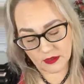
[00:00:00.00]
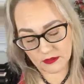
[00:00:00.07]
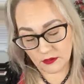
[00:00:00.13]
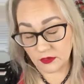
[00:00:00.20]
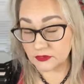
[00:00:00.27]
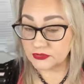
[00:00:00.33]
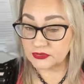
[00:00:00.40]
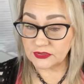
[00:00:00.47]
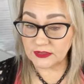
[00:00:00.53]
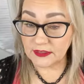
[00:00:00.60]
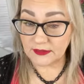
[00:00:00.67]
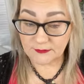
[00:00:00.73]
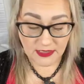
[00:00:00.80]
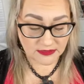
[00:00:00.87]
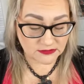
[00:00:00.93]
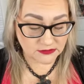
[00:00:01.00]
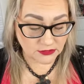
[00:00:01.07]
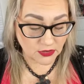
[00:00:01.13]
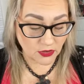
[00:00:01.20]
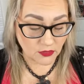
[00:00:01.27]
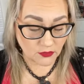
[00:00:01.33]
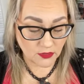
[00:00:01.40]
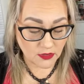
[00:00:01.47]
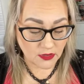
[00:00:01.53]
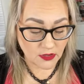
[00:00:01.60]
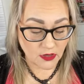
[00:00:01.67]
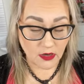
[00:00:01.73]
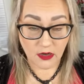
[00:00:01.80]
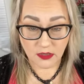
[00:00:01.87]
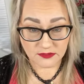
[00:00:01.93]
launching in Mexico
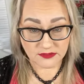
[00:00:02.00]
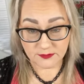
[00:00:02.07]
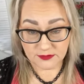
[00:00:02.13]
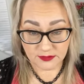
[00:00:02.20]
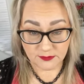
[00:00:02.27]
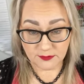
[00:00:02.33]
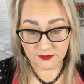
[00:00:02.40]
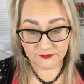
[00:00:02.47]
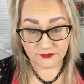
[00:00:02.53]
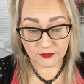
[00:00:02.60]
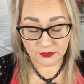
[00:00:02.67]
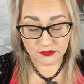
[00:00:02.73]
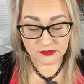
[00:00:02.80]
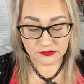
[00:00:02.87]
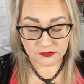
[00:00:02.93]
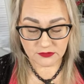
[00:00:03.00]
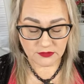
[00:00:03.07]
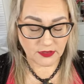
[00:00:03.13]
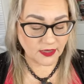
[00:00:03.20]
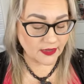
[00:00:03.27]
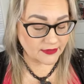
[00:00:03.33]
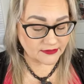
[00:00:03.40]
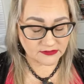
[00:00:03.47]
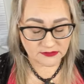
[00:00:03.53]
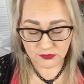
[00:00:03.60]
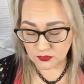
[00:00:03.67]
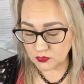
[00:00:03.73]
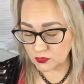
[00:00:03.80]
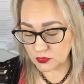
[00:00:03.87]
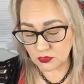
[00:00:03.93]
on September 1st, guys,
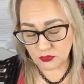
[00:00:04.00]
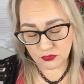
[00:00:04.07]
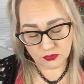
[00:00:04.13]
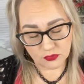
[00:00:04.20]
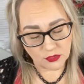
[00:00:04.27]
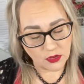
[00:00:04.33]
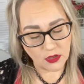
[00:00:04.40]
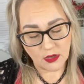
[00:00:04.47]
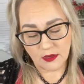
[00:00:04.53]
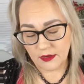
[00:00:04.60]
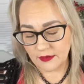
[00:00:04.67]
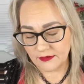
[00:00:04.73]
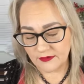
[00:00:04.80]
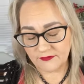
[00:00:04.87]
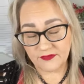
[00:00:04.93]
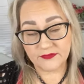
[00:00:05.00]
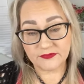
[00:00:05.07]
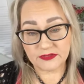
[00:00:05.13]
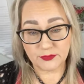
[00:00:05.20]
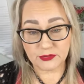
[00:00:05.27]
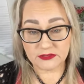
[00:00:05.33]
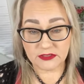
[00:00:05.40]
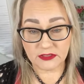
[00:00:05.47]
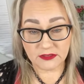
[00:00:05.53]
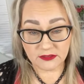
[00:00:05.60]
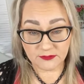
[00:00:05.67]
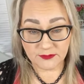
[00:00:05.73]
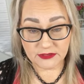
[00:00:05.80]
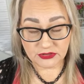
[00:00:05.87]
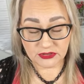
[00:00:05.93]
50%
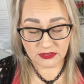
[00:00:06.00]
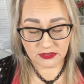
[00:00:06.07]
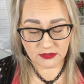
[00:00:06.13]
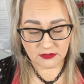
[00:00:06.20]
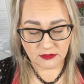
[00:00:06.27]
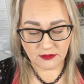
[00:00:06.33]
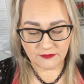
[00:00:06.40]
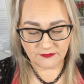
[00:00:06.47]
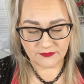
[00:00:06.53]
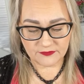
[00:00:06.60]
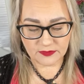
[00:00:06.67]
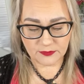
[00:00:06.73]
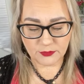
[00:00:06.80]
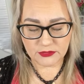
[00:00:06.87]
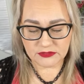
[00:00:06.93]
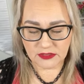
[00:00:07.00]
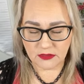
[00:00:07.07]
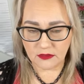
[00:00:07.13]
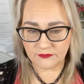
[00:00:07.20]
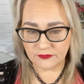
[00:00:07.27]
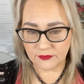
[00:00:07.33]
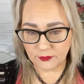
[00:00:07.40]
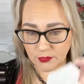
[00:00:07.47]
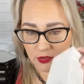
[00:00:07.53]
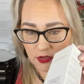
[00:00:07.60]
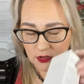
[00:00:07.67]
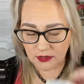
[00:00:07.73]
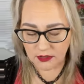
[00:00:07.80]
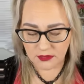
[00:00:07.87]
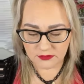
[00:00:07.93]
commission, 50% off your
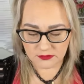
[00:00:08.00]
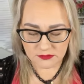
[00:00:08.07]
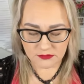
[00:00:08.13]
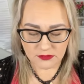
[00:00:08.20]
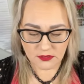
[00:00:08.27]
products.